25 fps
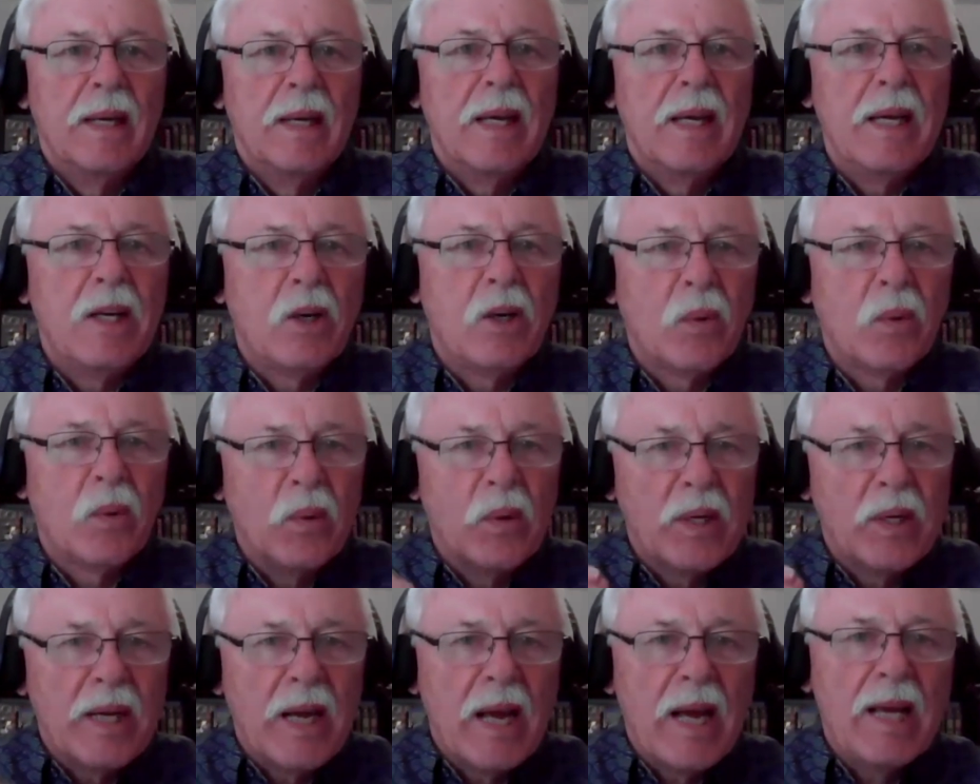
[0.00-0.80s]
he
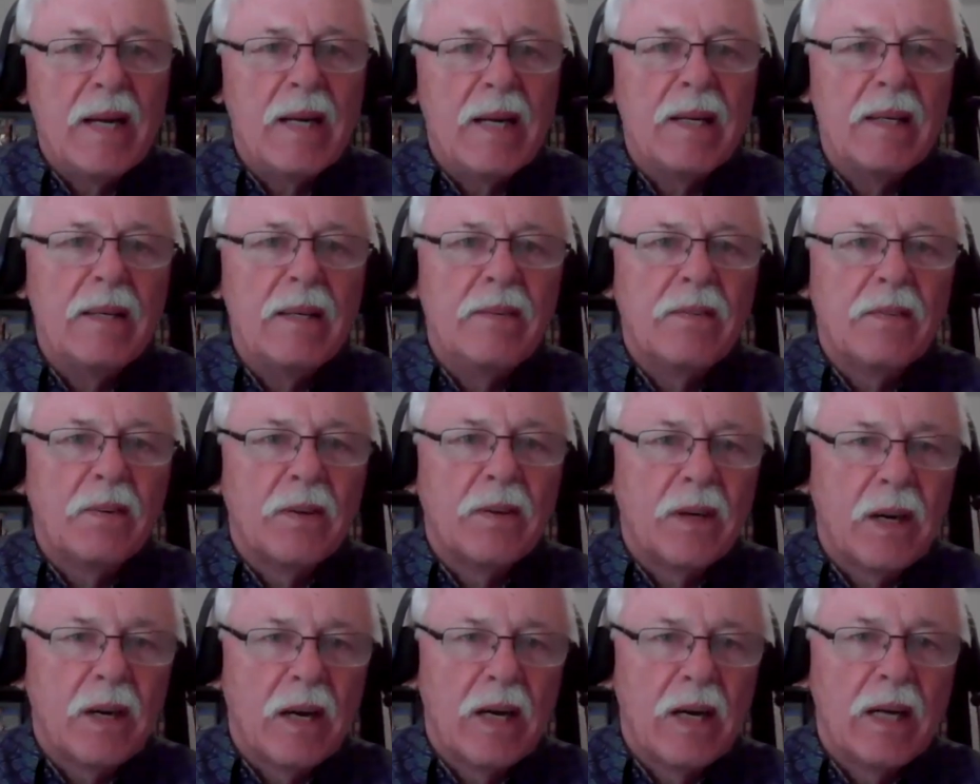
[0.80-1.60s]
created
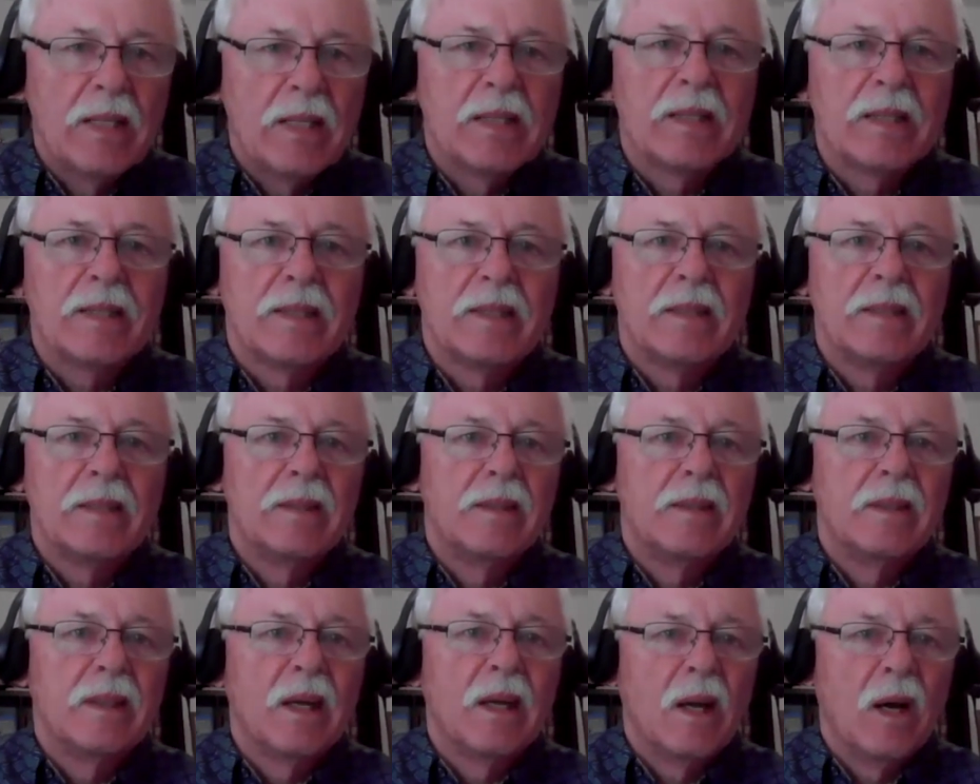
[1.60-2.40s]
for us
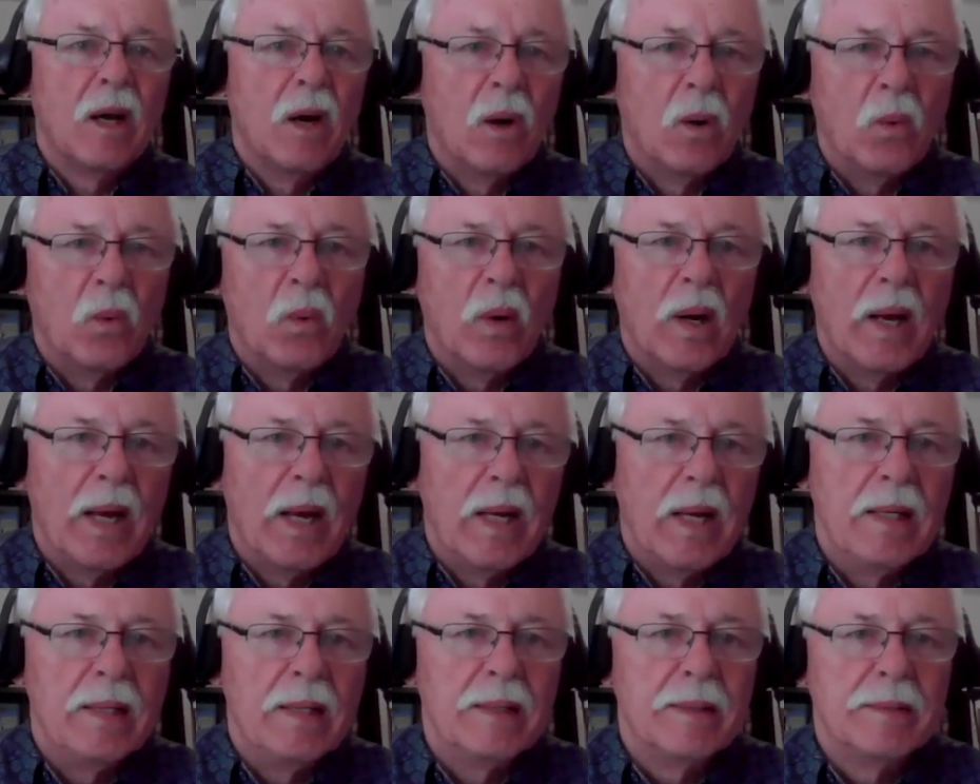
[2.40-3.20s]
a
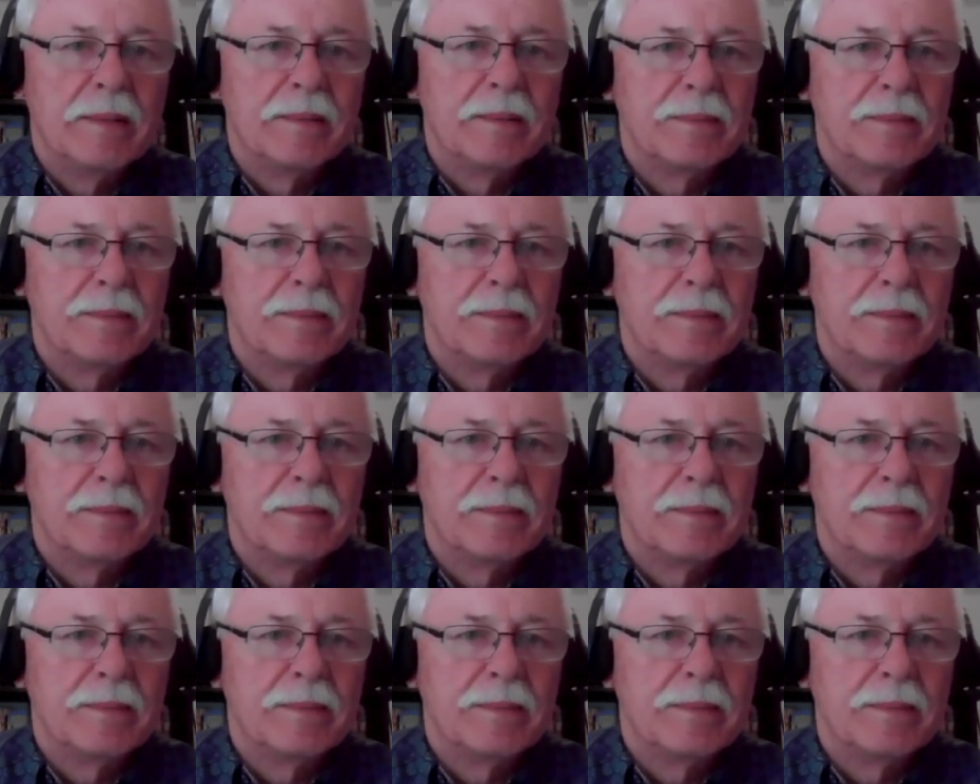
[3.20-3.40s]
way.